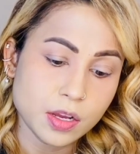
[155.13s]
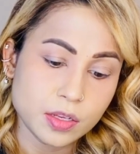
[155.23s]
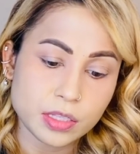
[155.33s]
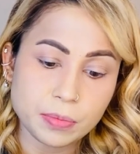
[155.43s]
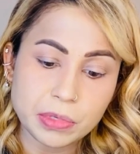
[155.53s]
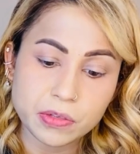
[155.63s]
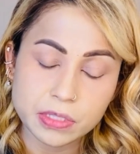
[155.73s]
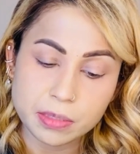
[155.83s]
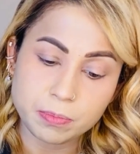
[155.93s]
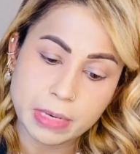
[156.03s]
So I'm
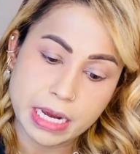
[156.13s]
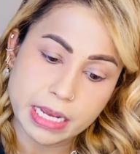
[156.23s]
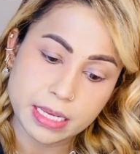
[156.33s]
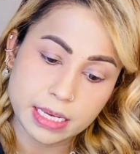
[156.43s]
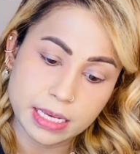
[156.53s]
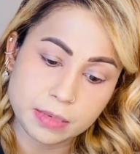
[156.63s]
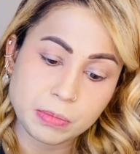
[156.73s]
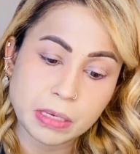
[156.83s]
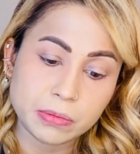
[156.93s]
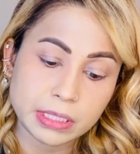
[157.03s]
using my
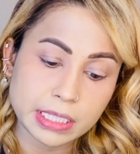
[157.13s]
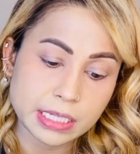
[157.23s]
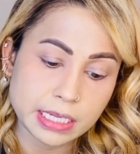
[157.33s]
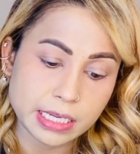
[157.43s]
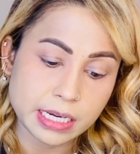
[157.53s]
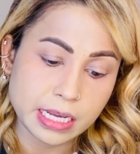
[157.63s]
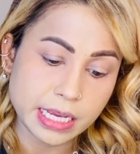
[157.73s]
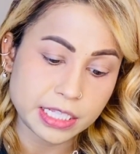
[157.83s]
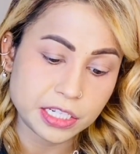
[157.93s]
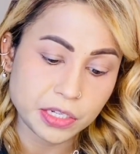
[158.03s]
Maybelline
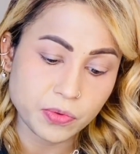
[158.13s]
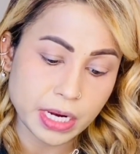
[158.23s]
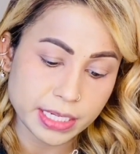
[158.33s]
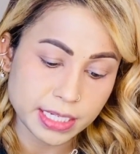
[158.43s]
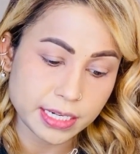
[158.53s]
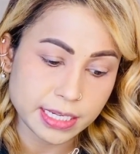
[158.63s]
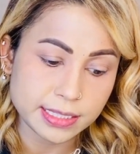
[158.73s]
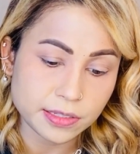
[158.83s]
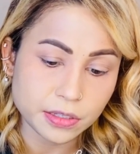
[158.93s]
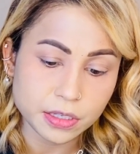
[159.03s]
Age Rewind
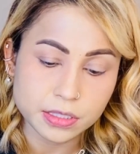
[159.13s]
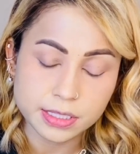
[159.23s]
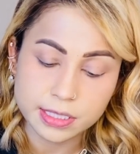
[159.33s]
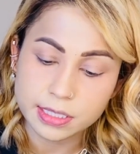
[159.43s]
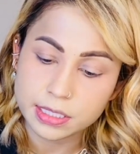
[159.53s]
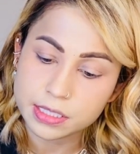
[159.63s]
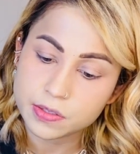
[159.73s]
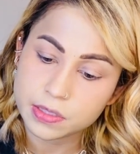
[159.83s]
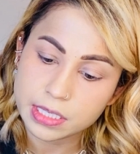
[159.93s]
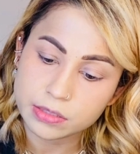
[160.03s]
Eraser Concealer. So
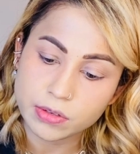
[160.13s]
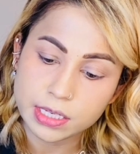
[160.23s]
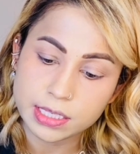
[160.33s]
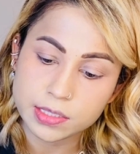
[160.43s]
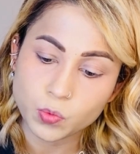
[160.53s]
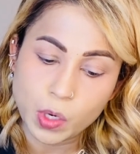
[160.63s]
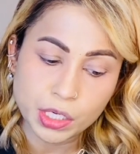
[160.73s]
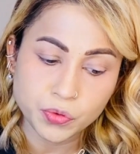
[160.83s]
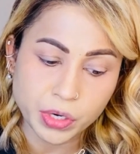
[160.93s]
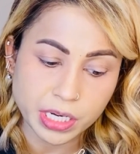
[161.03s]
this one is
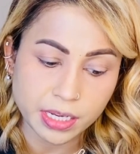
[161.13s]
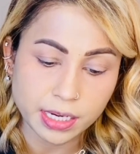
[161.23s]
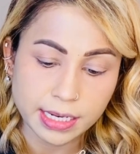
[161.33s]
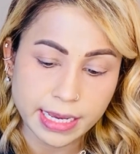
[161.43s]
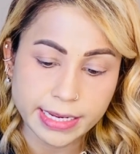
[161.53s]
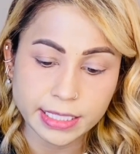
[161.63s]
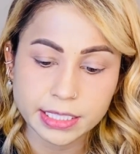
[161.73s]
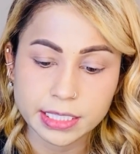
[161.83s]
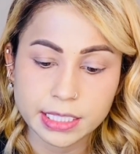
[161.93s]
120 Light.